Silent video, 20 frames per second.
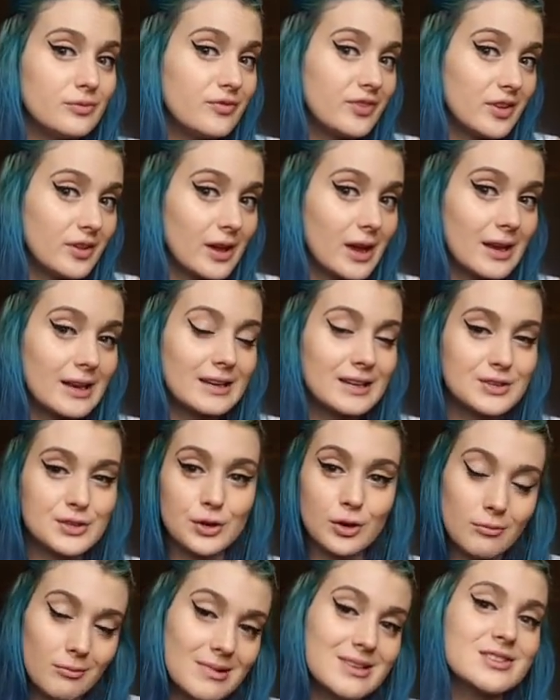feel like I need to
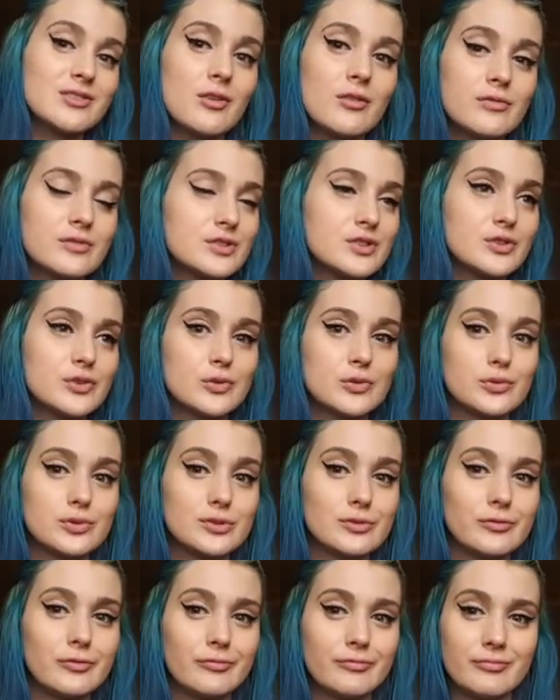hurt myself to,
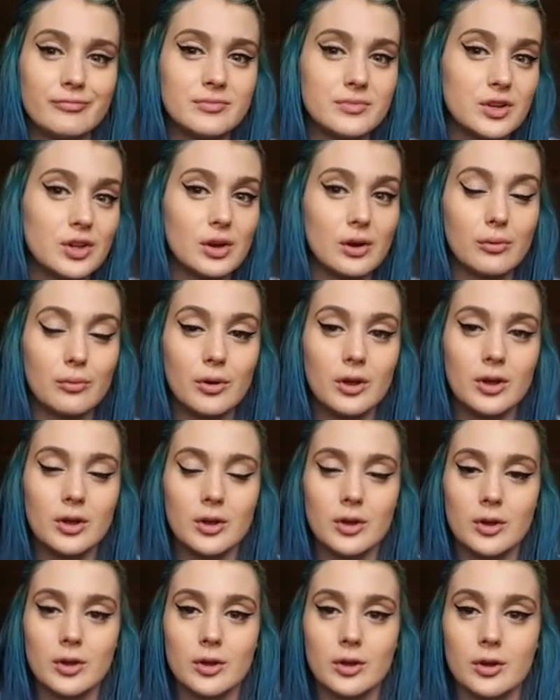to, you know,
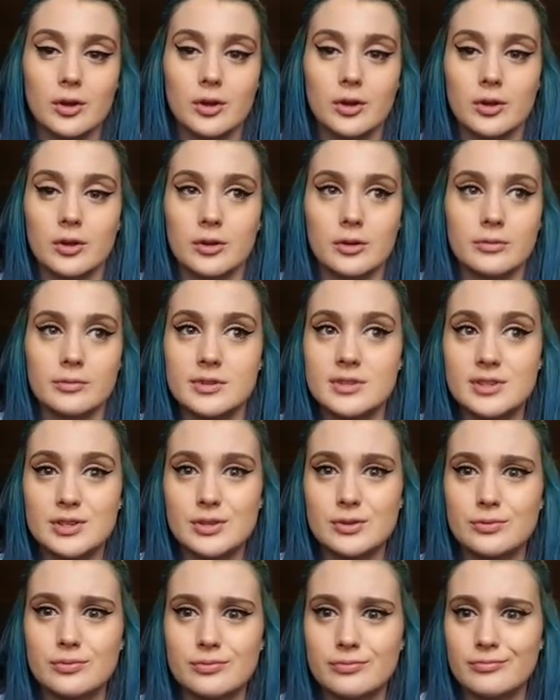
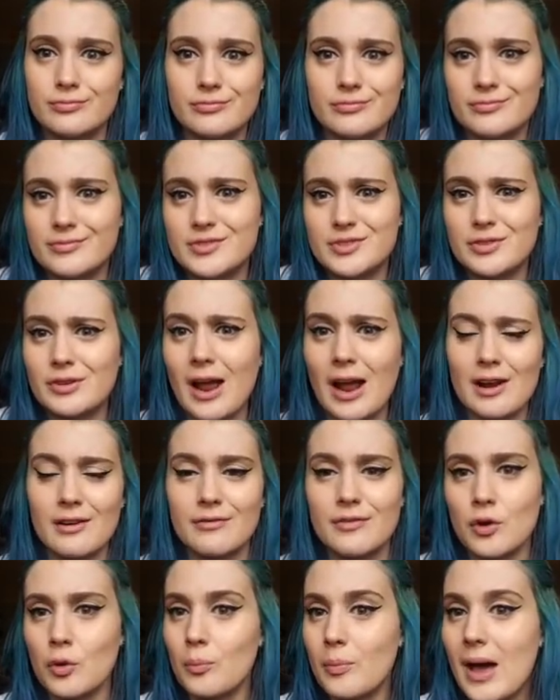to, to kind
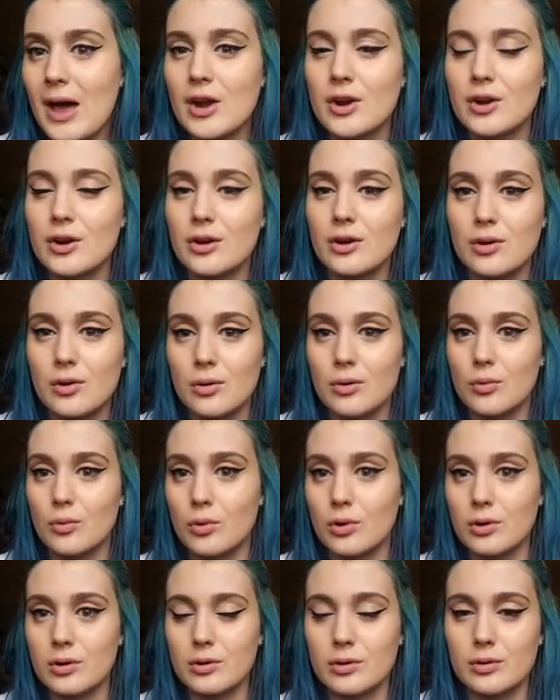of feel better,
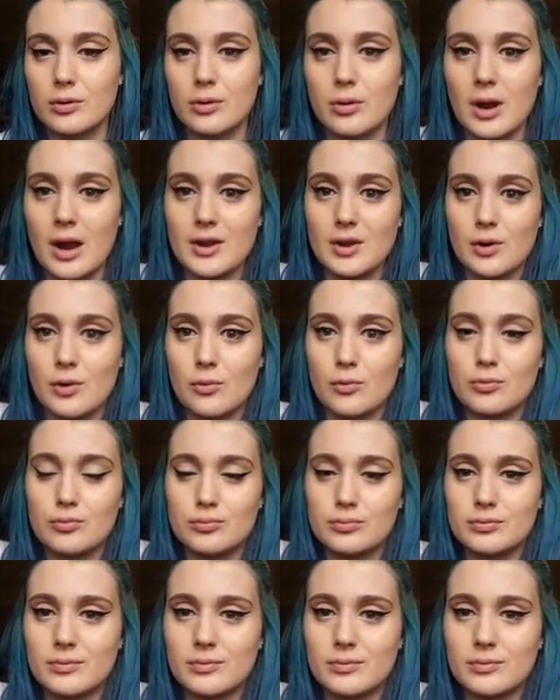or you know,